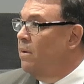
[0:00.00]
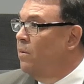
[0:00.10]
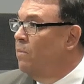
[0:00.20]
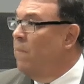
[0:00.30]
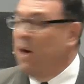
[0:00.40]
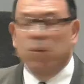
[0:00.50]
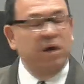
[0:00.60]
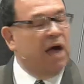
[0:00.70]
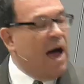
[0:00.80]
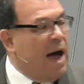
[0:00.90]
Man, when
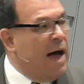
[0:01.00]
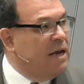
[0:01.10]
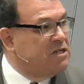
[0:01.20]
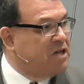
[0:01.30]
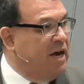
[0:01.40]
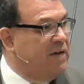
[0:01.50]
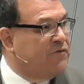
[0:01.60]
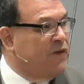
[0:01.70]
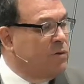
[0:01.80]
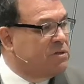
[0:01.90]
college kids,
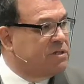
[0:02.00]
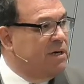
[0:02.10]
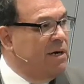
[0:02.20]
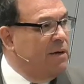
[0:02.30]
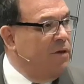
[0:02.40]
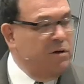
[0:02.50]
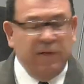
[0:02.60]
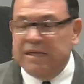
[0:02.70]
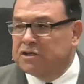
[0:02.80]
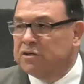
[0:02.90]
folks, th-
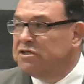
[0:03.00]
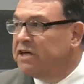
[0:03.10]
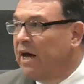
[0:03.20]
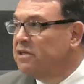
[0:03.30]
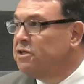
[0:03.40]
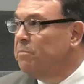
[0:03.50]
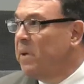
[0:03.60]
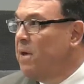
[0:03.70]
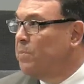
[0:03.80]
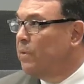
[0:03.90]
these are intelligent
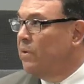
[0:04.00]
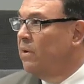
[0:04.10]
people.